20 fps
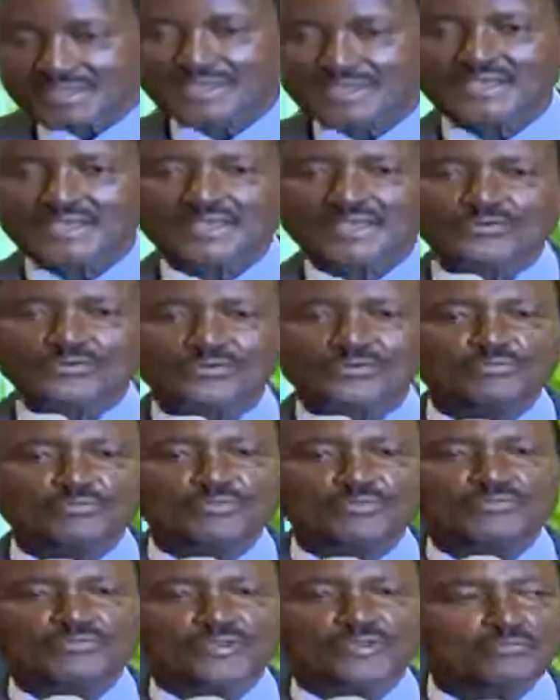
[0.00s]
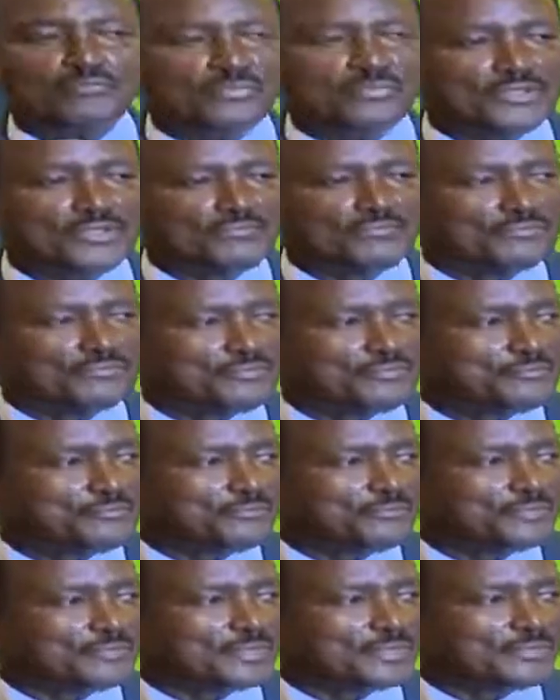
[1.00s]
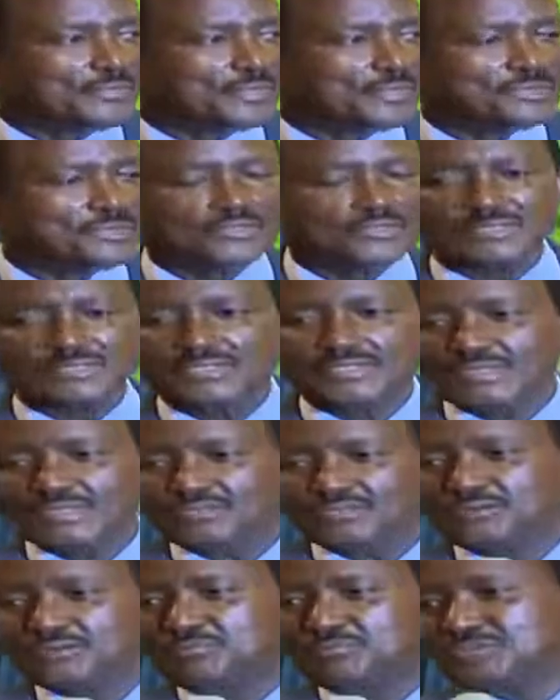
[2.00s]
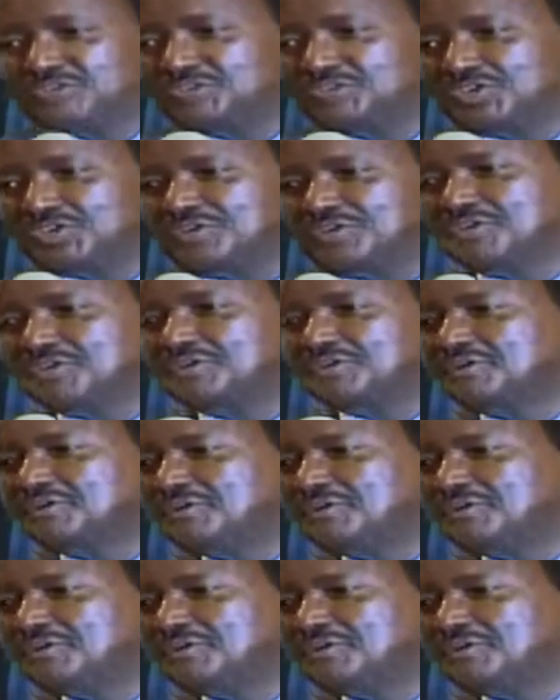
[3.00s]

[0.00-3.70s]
I will be very brief because it has all been said.